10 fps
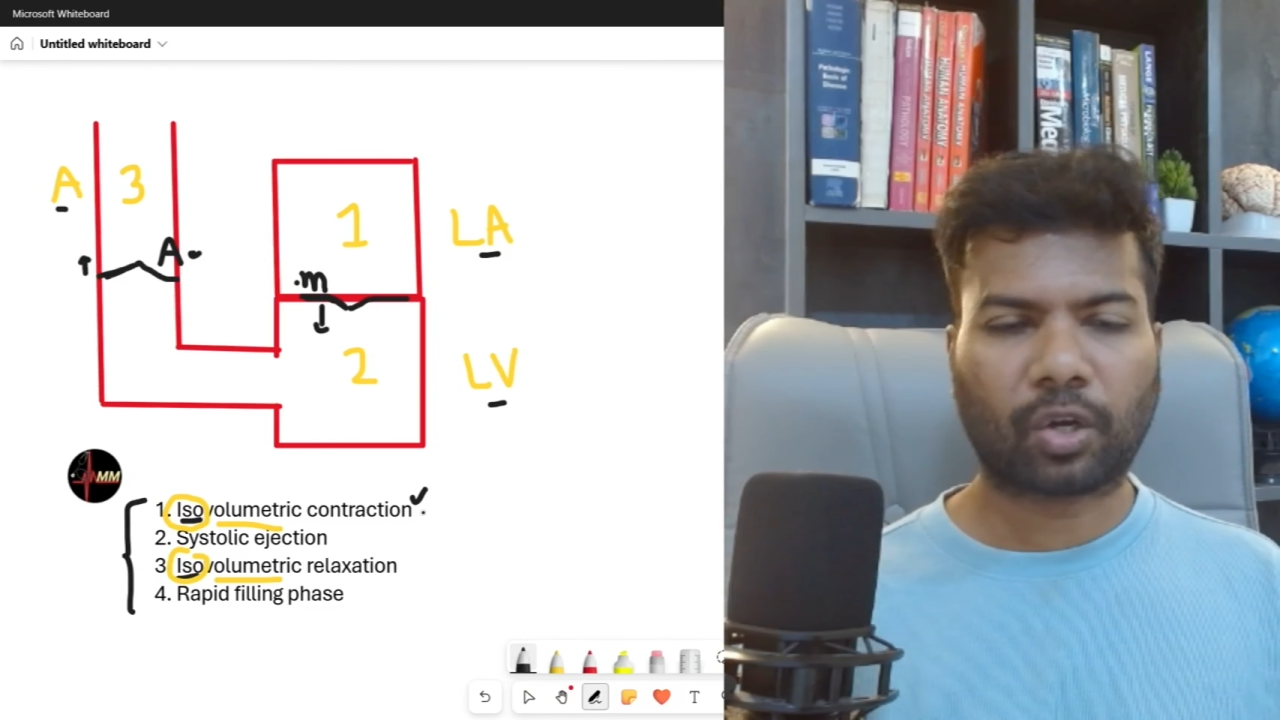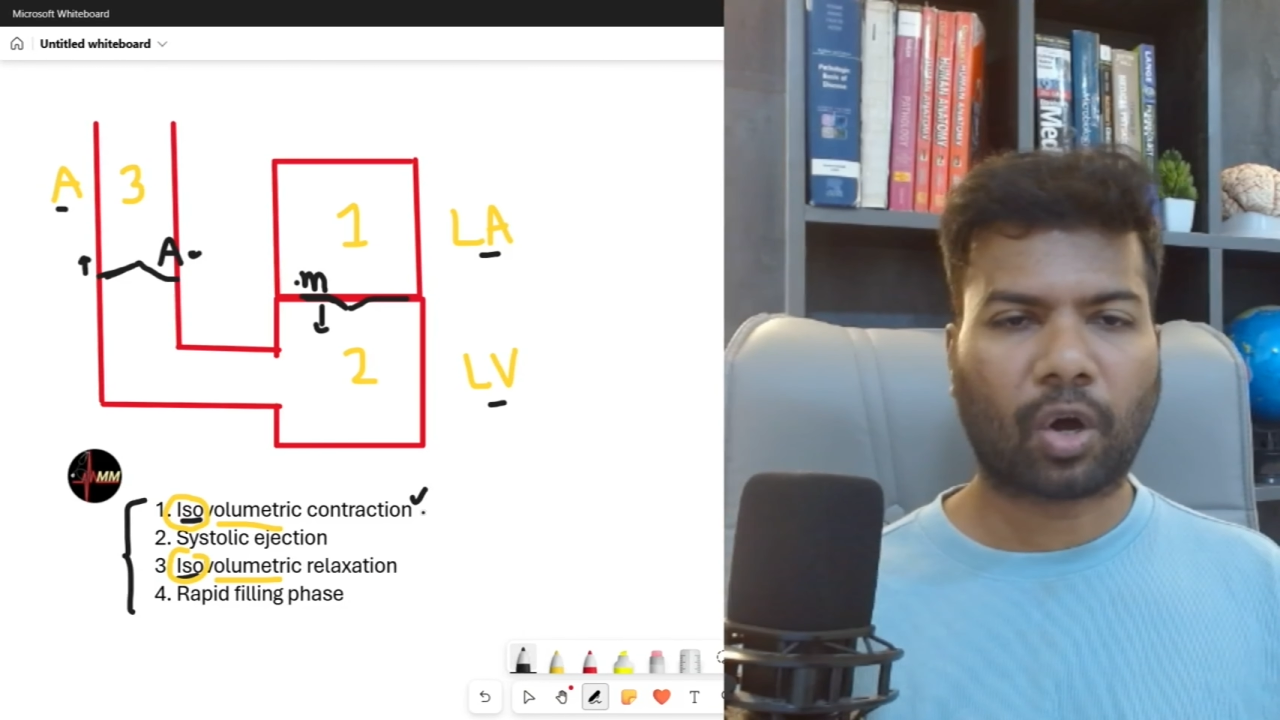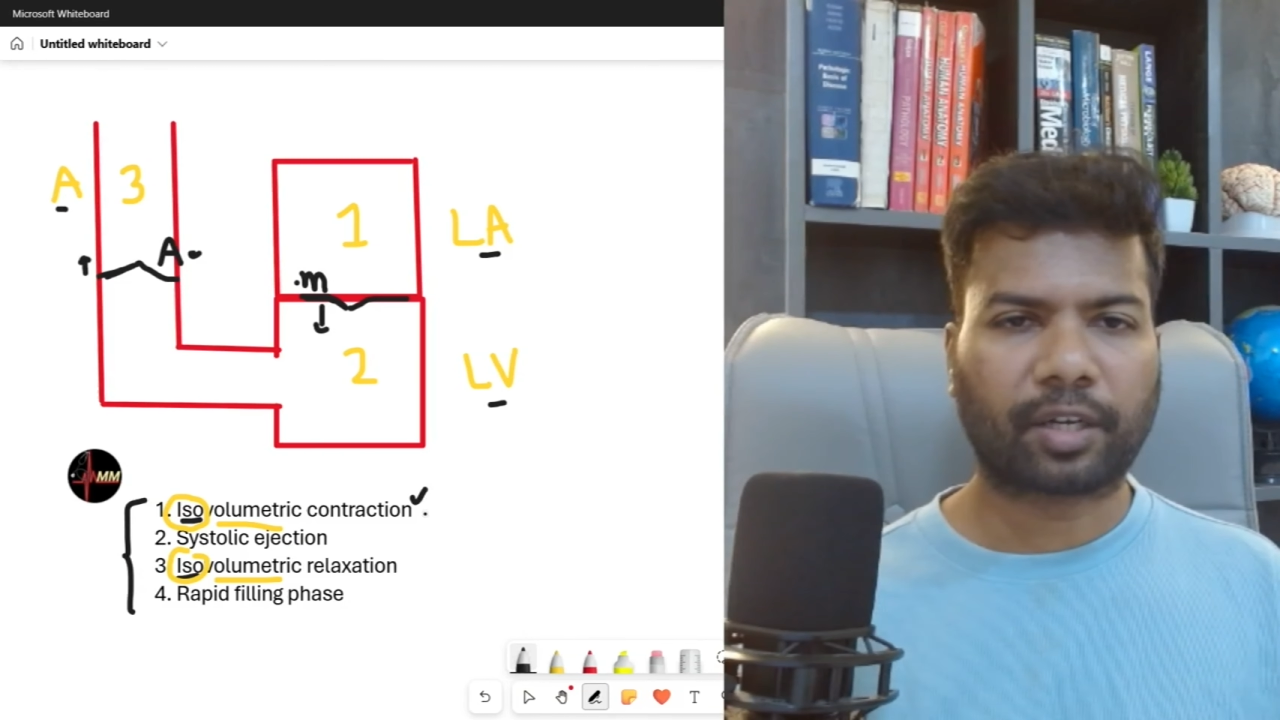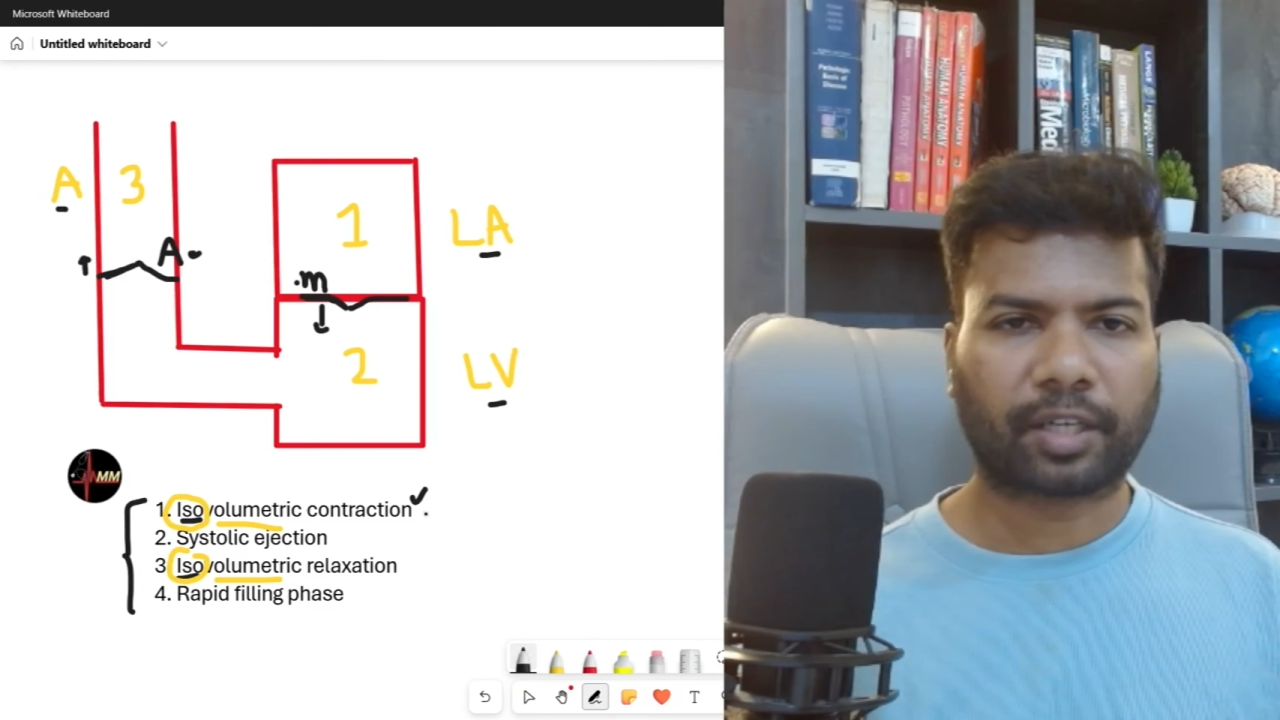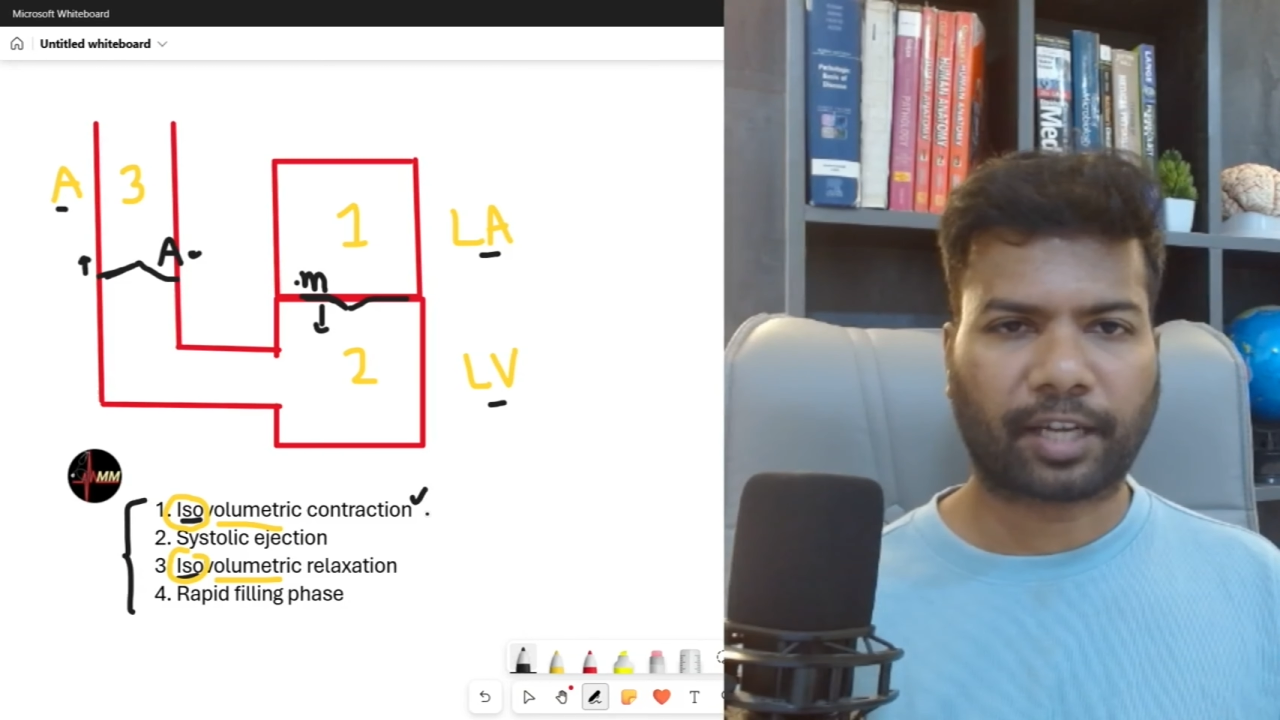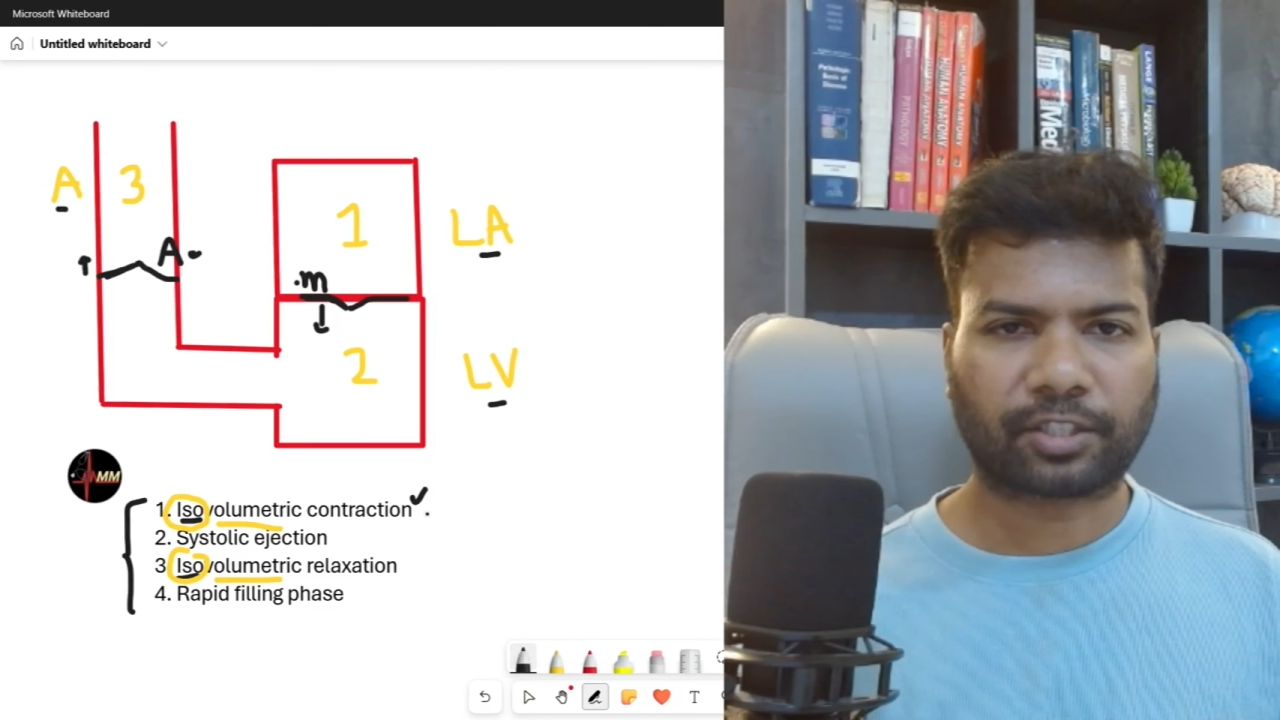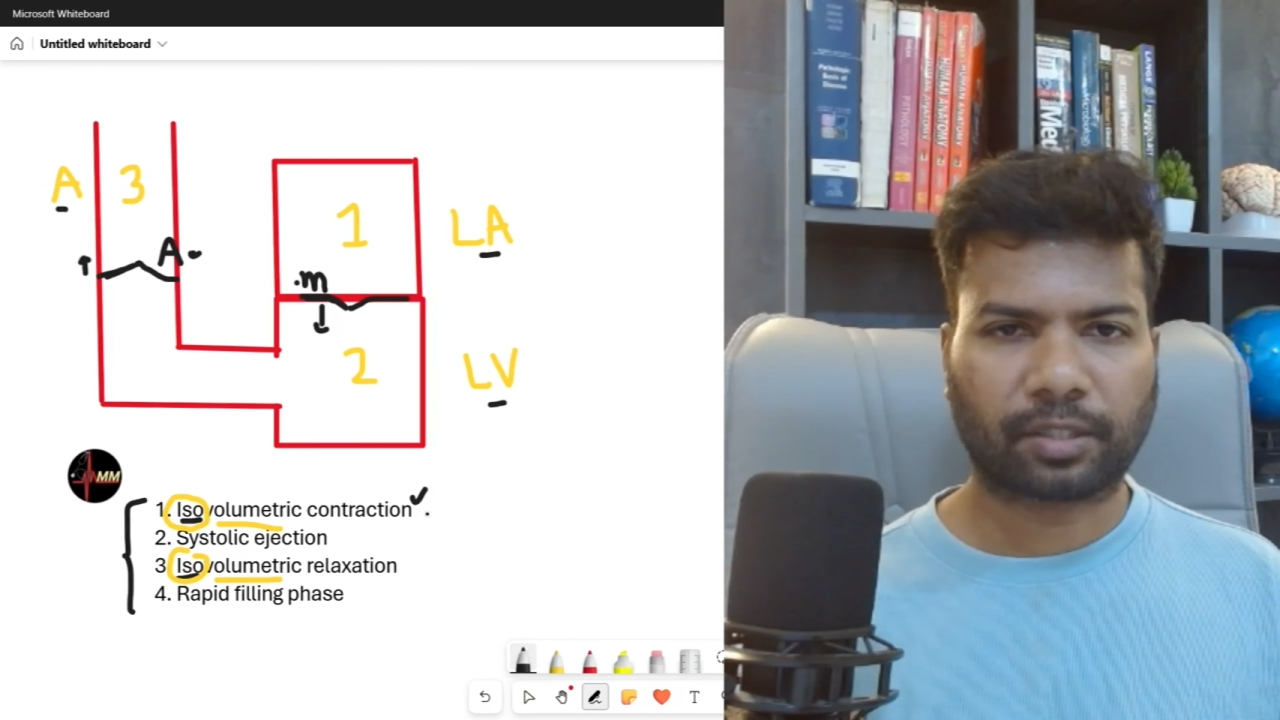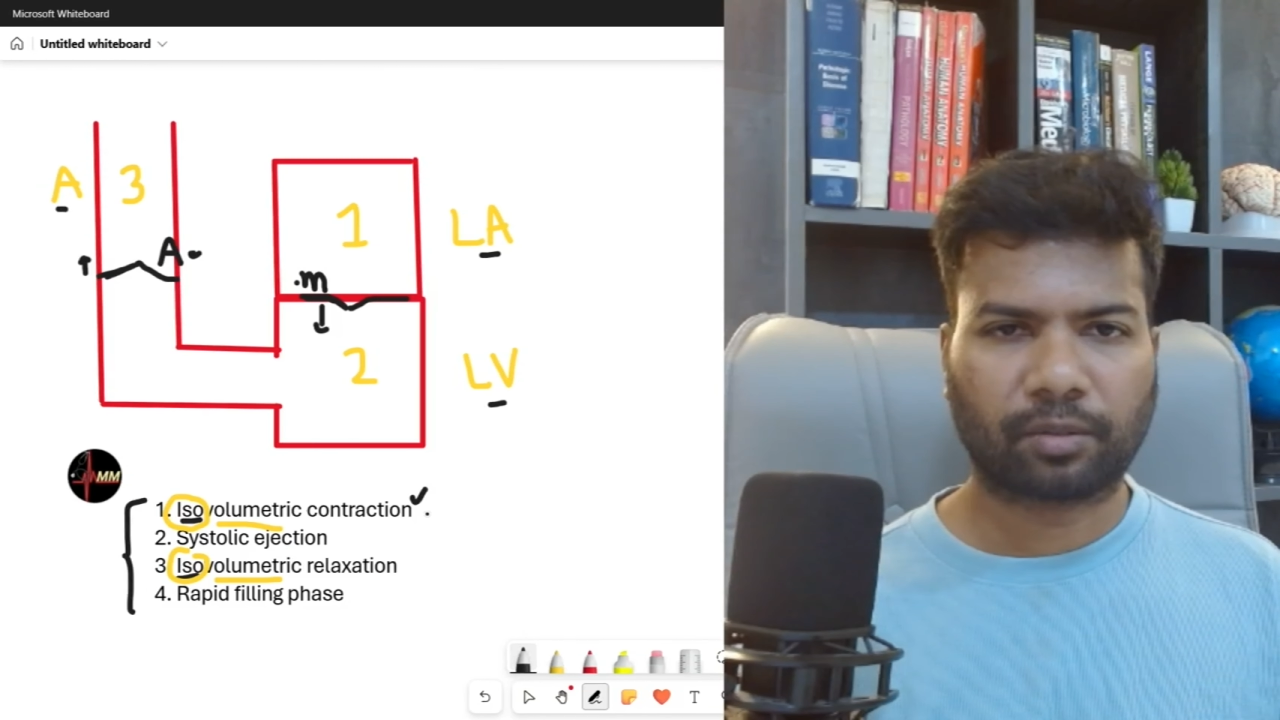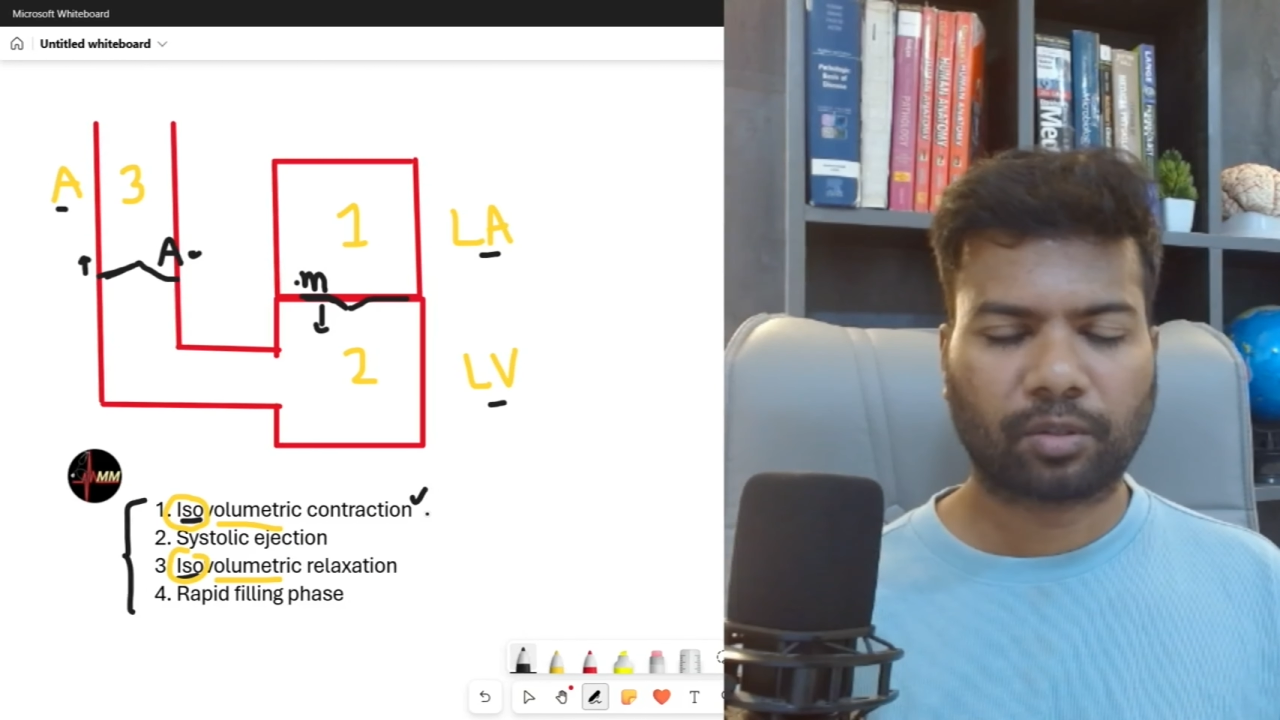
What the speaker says: contraction.